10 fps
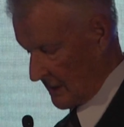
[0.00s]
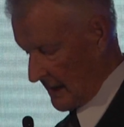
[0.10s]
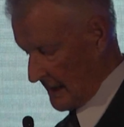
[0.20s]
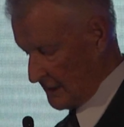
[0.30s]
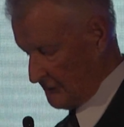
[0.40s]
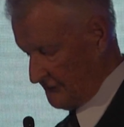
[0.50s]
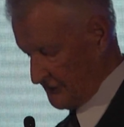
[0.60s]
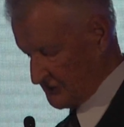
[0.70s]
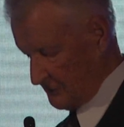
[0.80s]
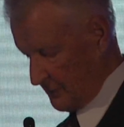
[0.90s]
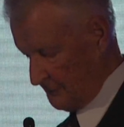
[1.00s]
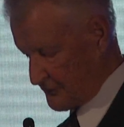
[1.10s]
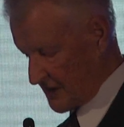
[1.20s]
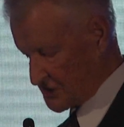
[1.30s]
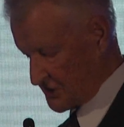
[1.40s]
Highly visible
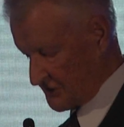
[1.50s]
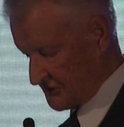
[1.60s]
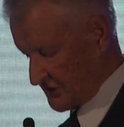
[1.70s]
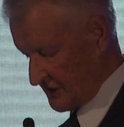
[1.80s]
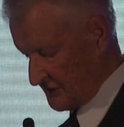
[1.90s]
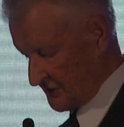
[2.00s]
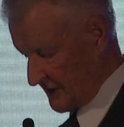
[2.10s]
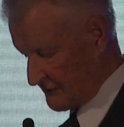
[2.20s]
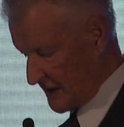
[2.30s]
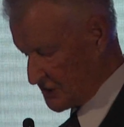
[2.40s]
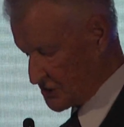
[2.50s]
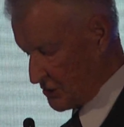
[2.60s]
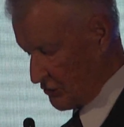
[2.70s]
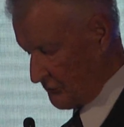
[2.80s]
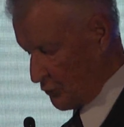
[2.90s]
pressures in the
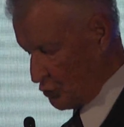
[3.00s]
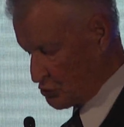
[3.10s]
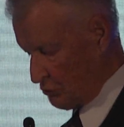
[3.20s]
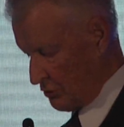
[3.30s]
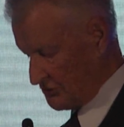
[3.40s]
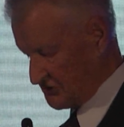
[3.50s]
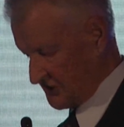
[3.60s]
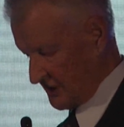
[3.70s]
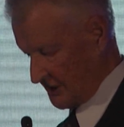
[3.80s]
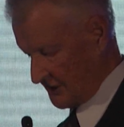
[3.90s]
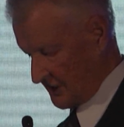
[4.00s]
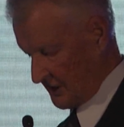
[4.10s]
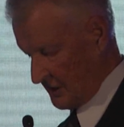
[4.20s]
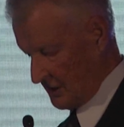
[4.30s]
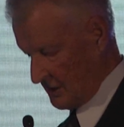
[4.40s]
direction of mutual
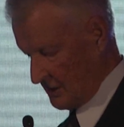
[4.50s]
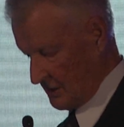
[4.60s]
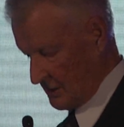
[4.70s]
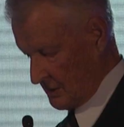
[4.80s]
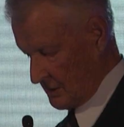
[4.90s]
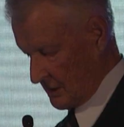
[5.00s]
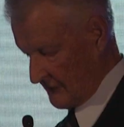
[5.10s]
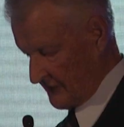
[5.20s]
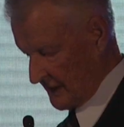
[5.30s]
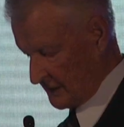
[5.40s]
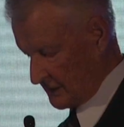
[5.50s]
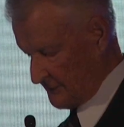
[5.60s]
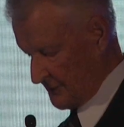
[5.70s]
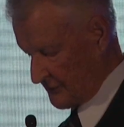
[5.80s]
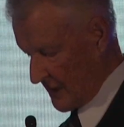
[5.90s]
hostility have
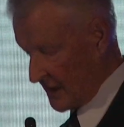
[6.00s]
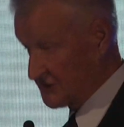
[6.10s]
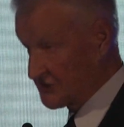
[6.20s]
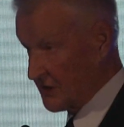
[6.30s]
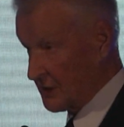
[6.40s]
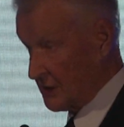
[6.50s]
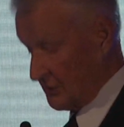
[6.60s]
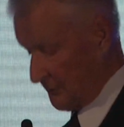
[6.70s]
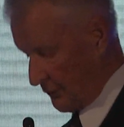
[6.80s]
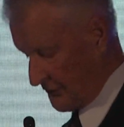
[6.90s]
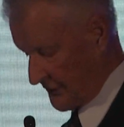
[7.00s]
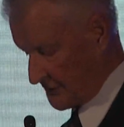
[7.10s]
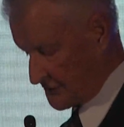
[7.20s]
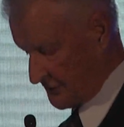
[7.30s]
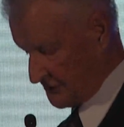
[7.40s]
lately been rising in both
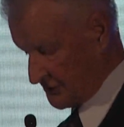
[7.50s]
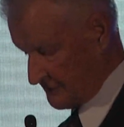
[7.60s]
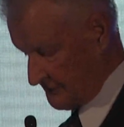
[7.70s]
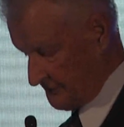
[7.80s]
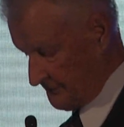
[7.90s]
countries.